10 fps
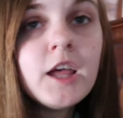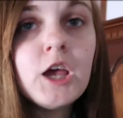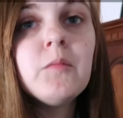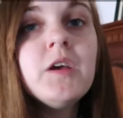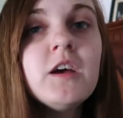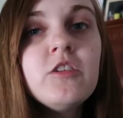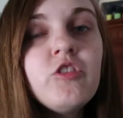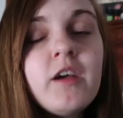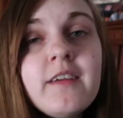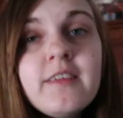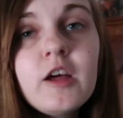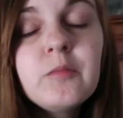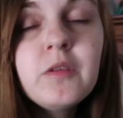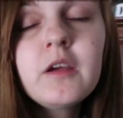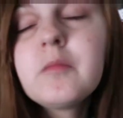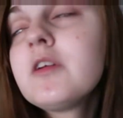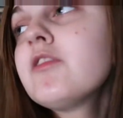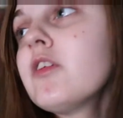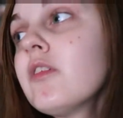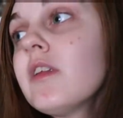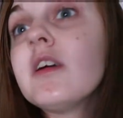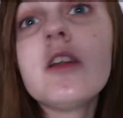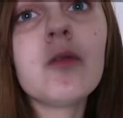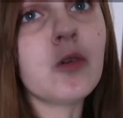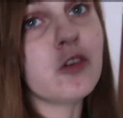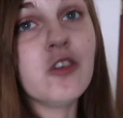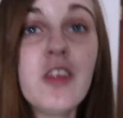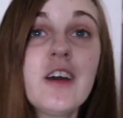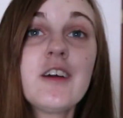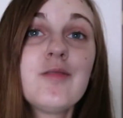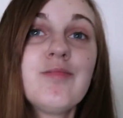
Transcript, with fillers: I'm gonna just update my phone and we'll do that.